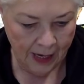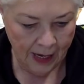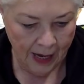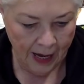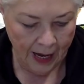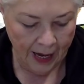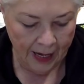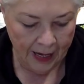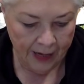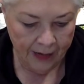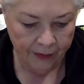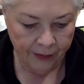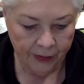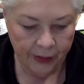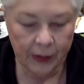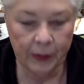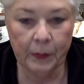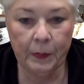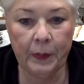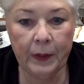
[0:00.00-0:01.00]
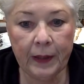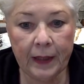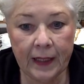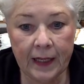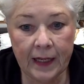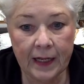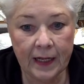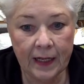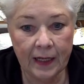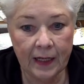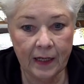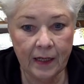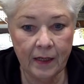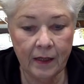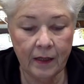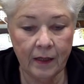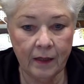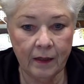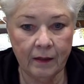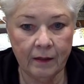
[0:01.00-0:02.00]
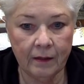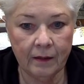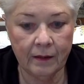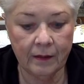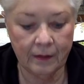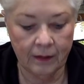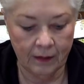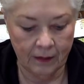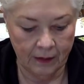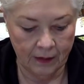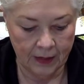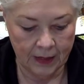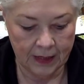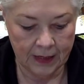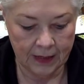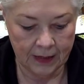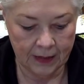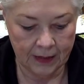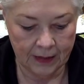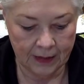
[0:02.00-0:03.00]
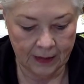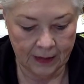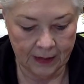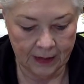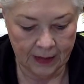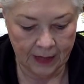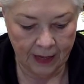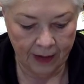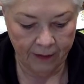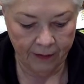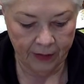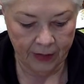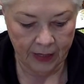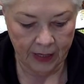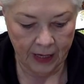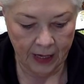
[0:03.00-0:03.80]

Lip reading: I have completed 7,